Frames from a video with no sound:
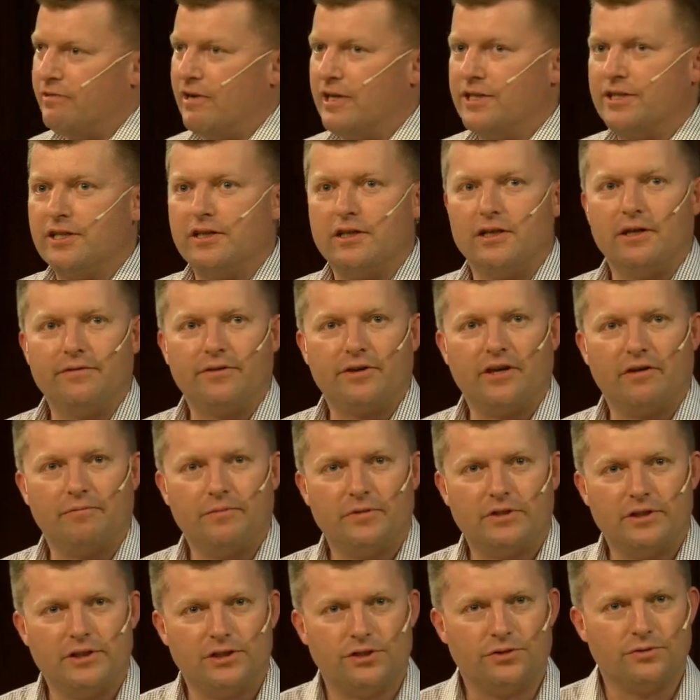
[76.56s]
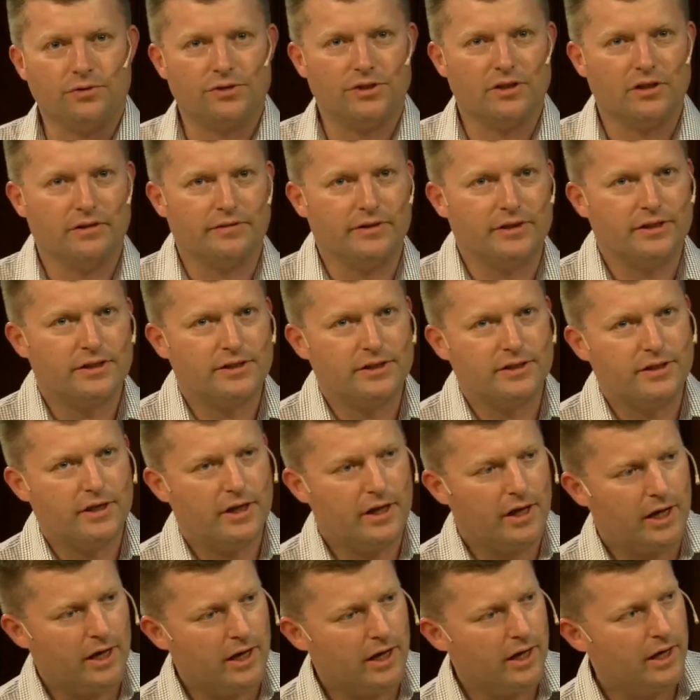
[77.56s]
Director of the Government Digital Service.
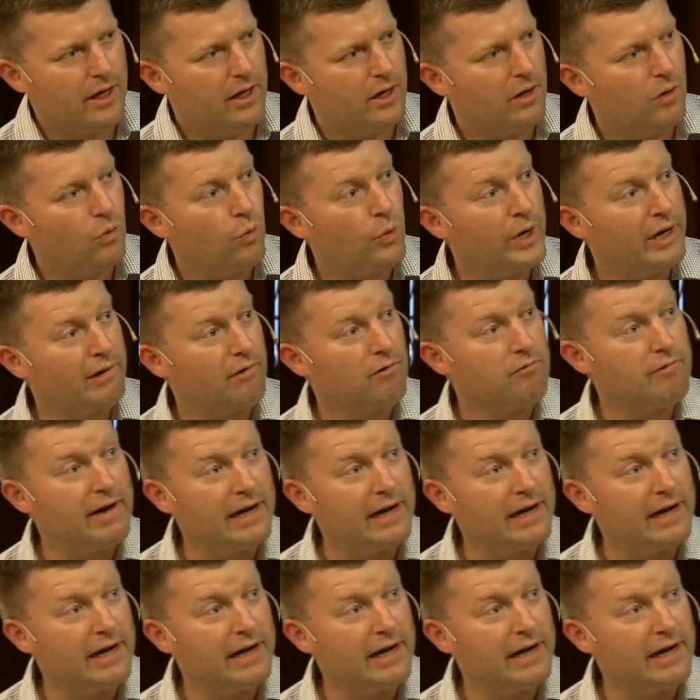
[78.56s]
We're a